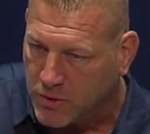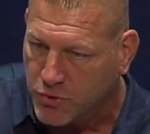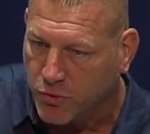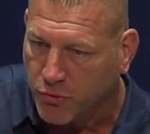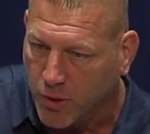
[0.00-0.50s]

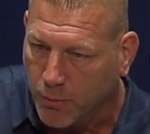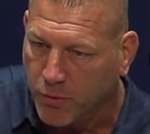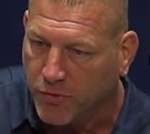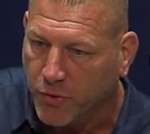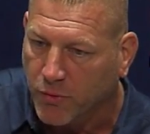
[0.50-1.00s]
true number
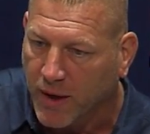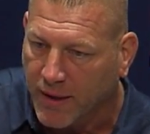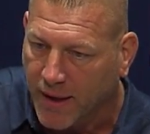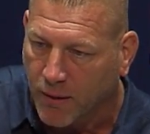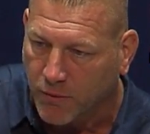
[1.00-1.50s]
two right
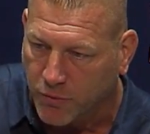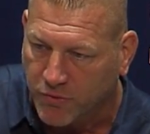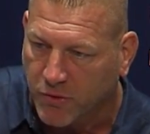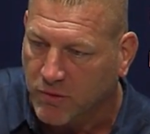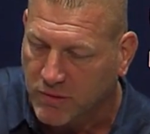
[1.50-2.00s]
now, and you
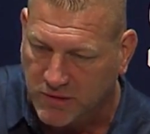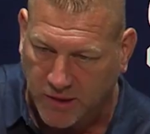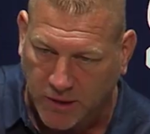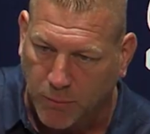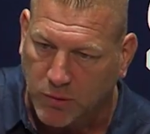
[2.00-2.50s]
certainly see
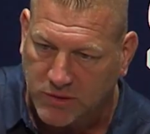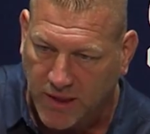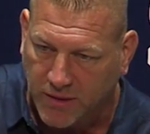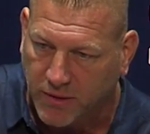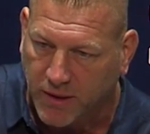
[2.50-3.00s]
him on
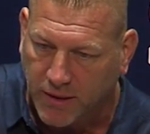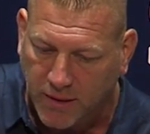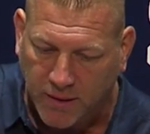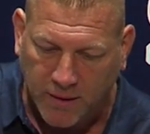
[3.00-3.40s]
Saturday.